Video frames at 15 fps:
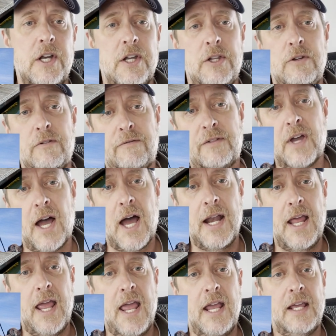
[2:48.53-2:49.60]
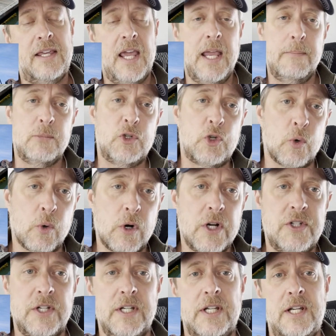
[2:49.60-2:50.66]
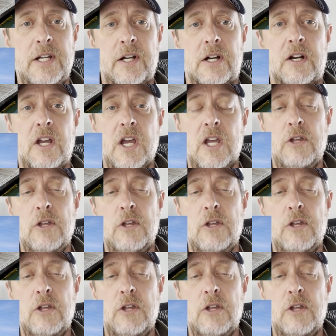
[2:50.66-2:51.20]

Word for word: You've got a Cape George in here.